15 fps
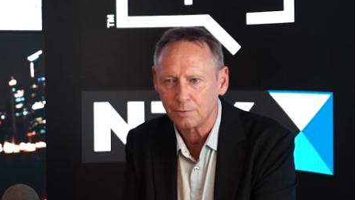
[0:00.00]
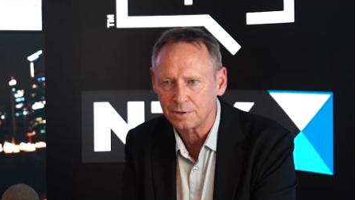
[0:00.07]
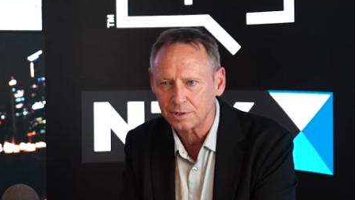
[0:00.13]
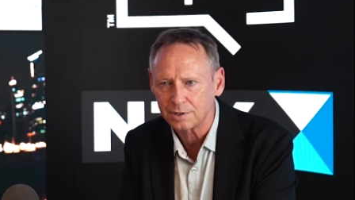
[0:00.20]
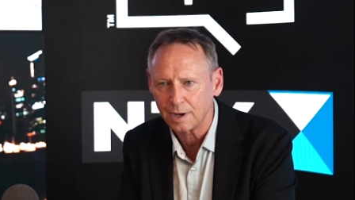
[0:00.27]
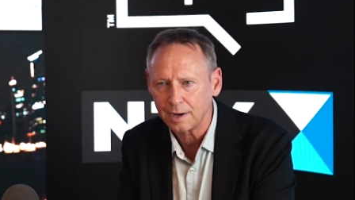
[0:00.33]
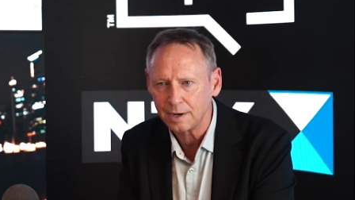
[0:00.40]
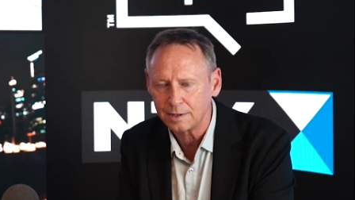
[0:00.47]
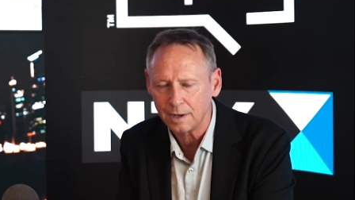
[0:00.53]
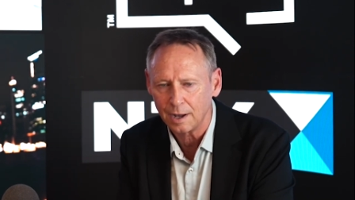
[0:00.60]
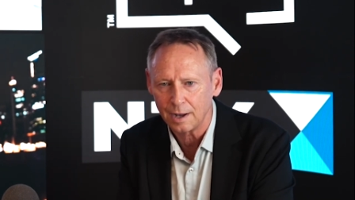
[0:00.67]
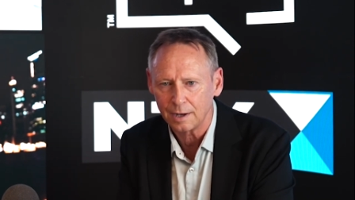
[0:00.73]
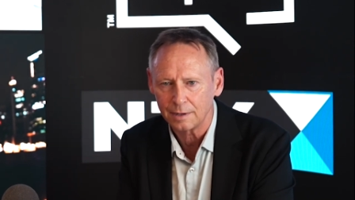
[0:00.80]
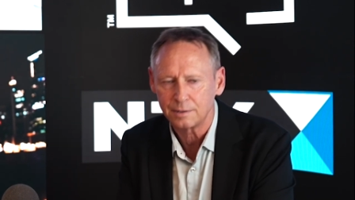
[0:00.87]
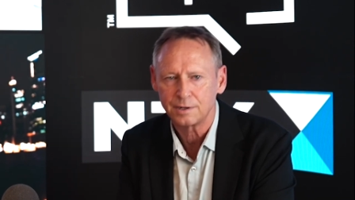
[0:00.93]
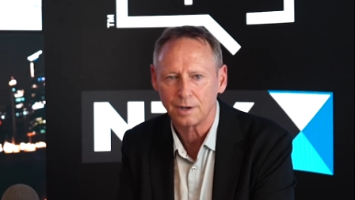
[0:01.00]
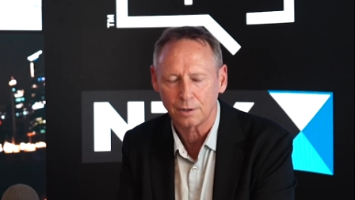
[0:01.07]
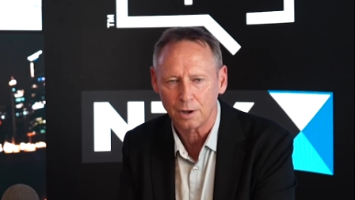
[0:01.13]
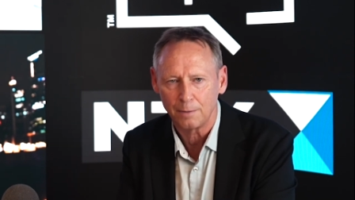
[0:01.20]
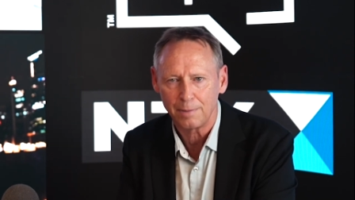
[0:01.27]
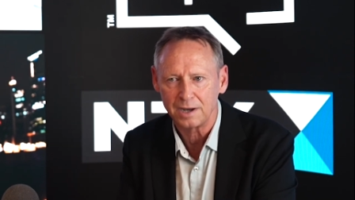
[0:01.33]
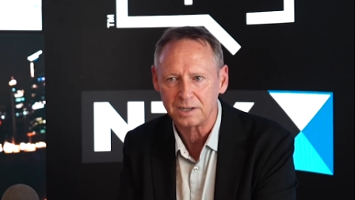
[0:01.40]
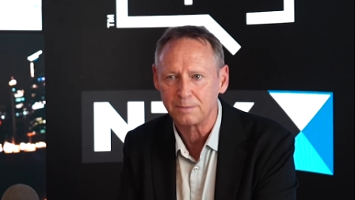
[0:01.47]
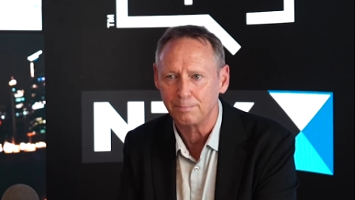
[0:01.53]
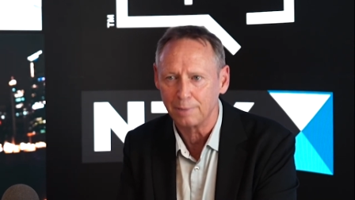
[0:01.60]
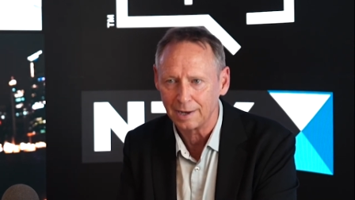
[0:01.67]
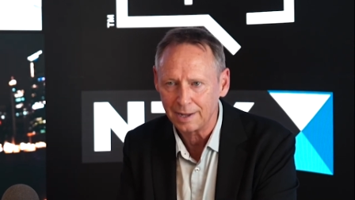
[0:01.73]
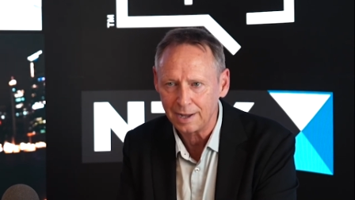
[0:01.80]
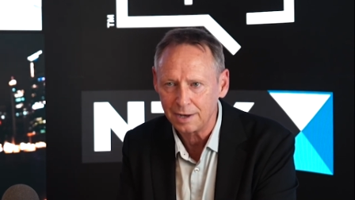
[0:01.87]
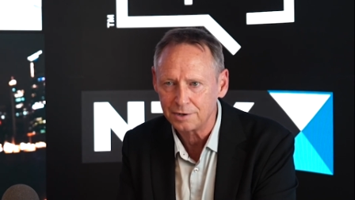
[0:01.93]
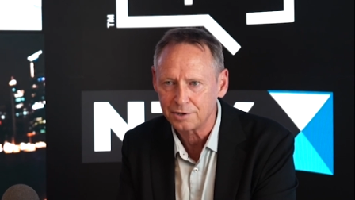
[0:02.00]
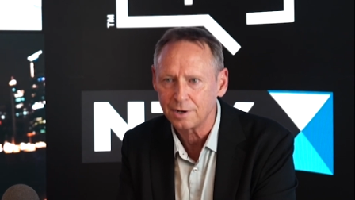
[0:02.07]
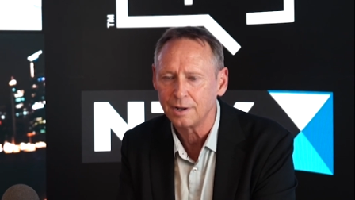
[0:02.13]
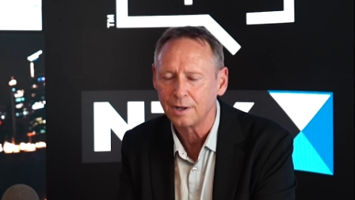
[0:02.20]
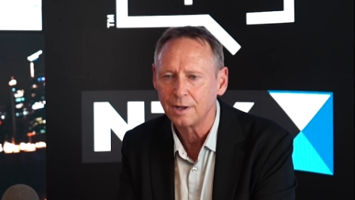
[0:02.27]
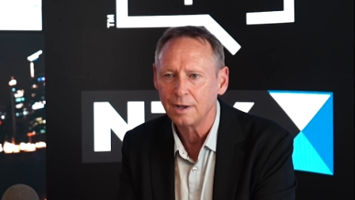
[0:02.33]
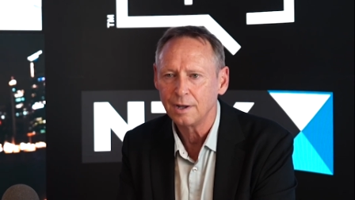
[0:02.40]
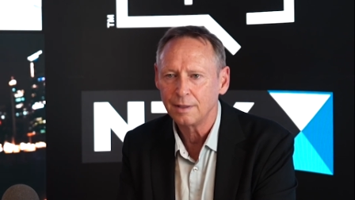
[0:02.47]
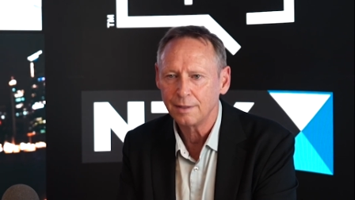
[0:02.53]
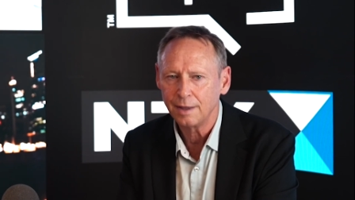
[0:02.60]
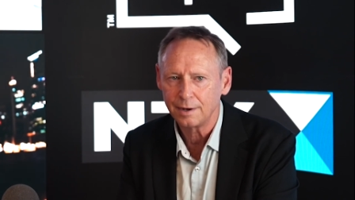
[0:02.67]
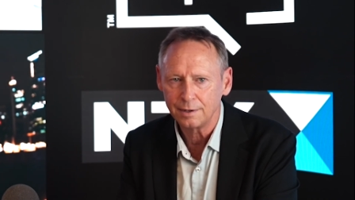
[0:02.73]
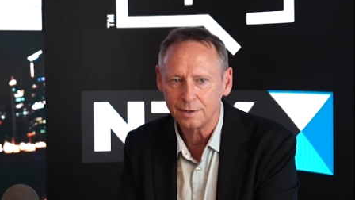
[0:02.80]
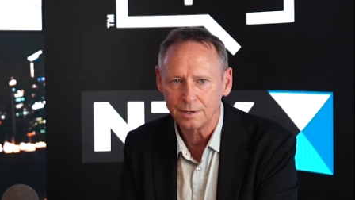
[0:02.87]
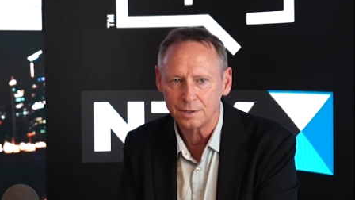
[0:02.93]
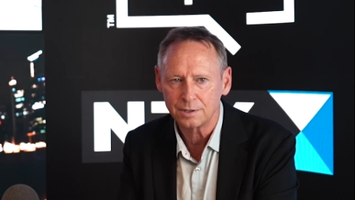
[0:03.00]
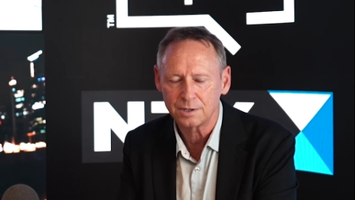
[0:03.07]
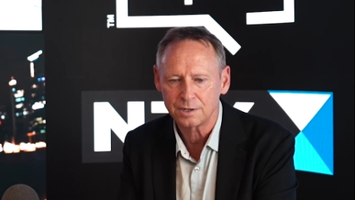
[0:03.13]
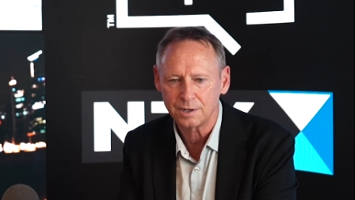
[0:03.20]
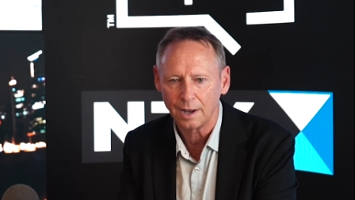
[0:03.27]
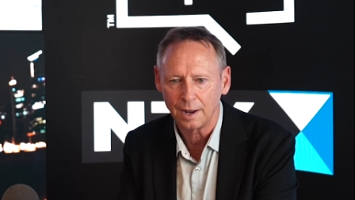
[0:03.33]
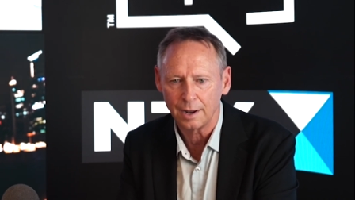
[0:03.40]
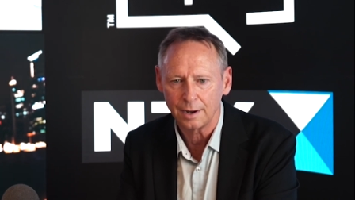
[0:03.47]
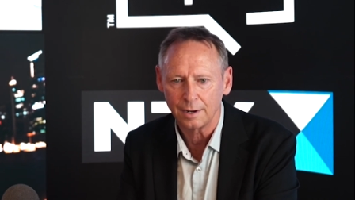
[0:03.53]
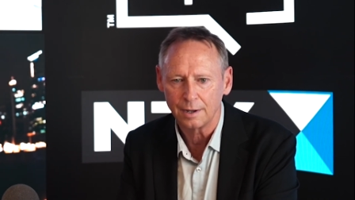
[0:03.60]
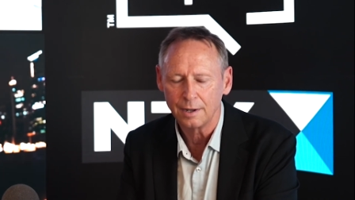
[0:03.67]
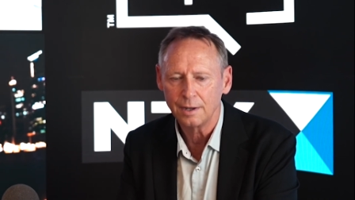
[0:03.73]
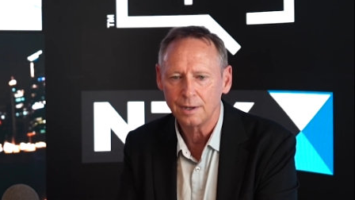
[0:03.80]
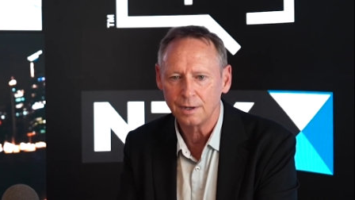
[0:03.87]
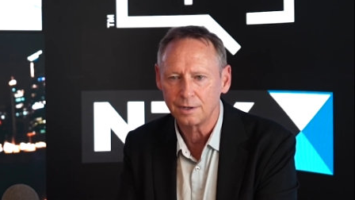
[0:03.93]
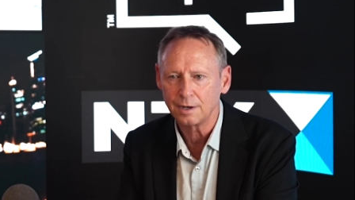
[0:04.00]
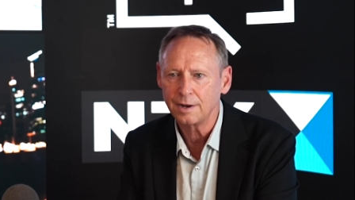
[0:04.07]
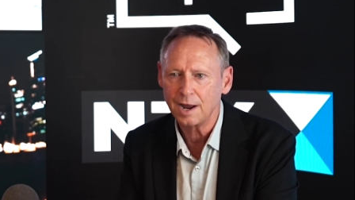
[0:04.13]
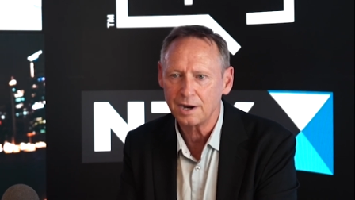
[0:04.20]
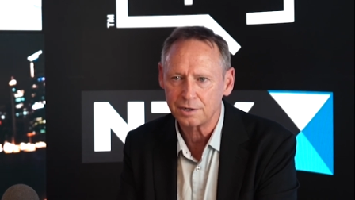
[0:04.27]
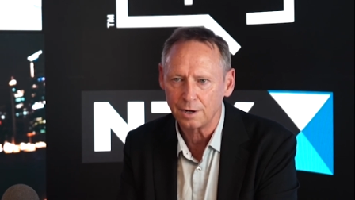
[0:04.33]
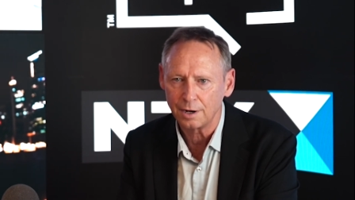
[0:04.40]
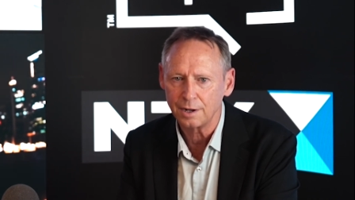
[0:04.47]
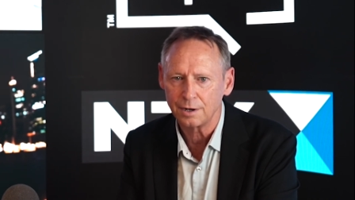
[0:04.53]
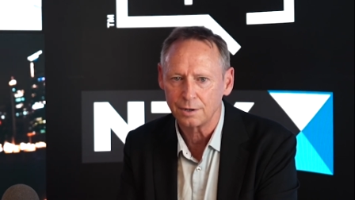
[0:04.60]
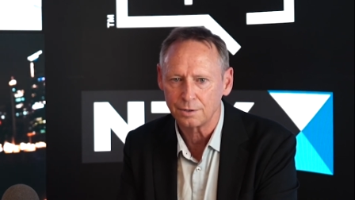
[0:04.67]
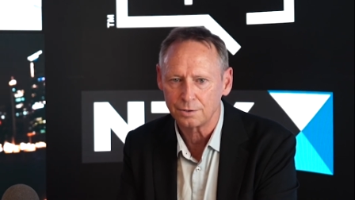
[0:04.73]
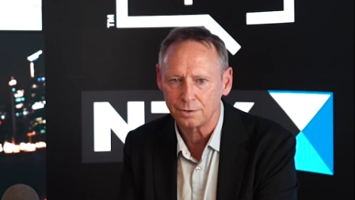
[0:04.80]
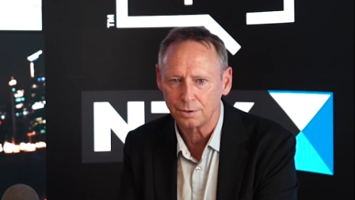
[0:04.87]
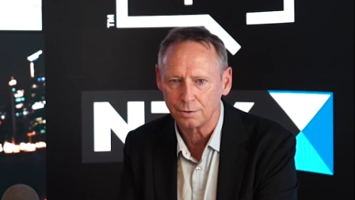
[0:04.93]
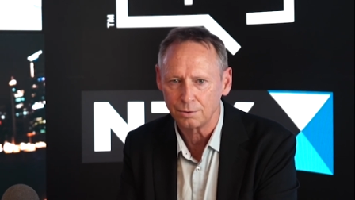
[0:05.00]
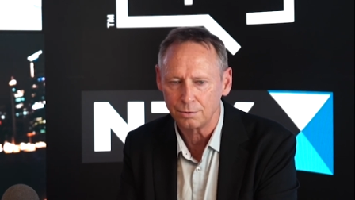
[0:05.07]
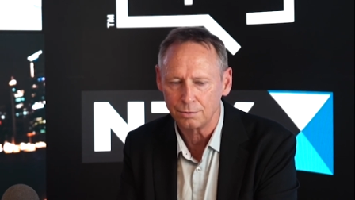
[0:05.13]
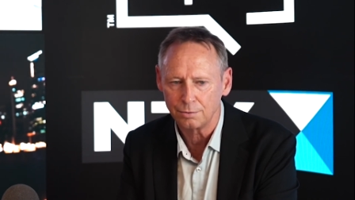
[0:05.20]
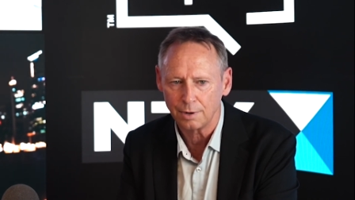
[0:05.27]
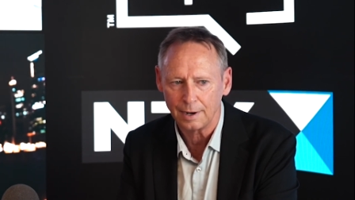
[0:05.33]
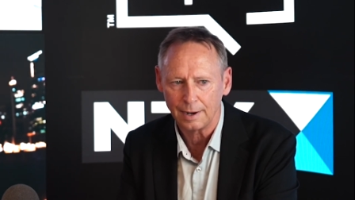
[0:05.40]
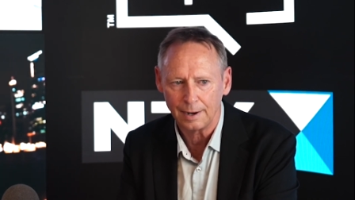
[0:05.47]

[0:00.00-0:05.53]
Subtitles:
which is a telco-based billing engine that is selling internationally into